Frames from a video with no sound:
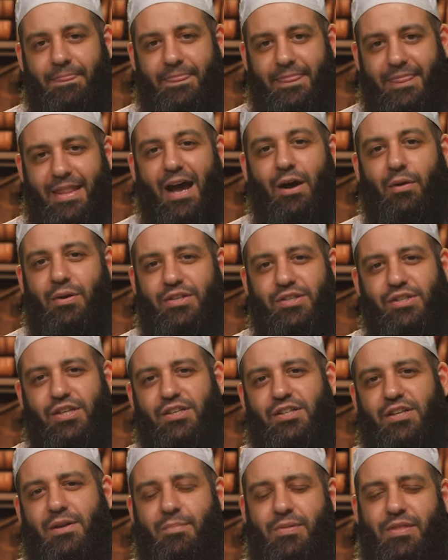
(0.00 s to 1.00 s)
Now he
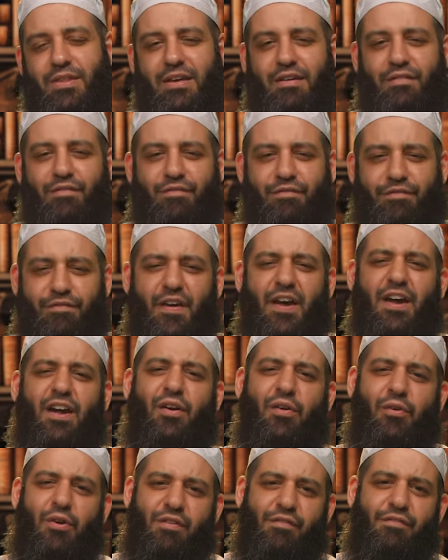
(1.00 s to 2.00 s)
said something
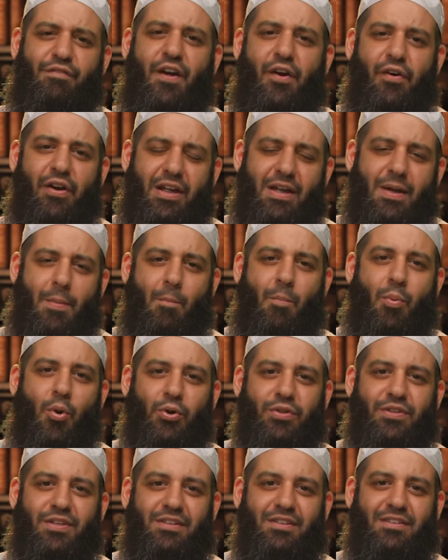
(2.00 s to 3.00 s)
very, very
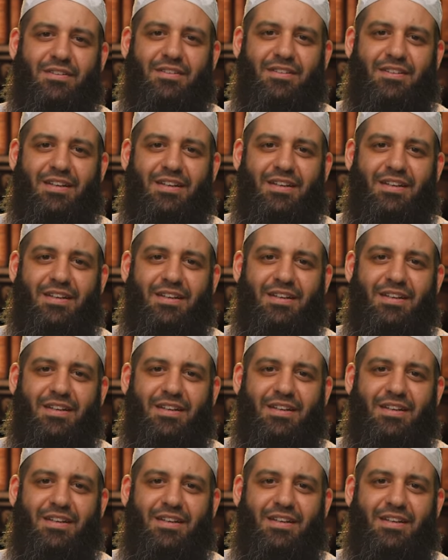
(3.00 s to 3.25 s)
important.